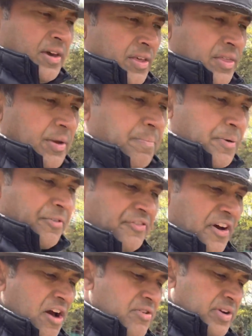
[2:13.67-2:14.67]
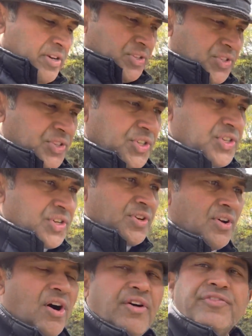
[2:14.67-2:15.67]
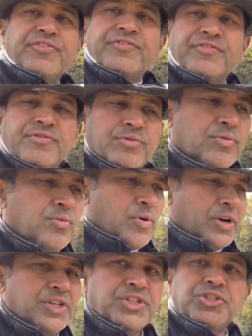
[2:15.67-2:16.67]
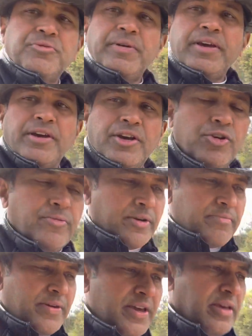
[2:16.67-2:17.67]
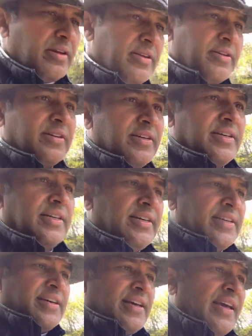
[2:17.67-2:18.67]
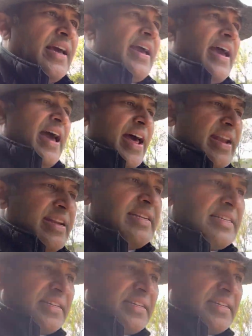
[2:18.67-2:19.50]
the profoundness of what is to be a human being. And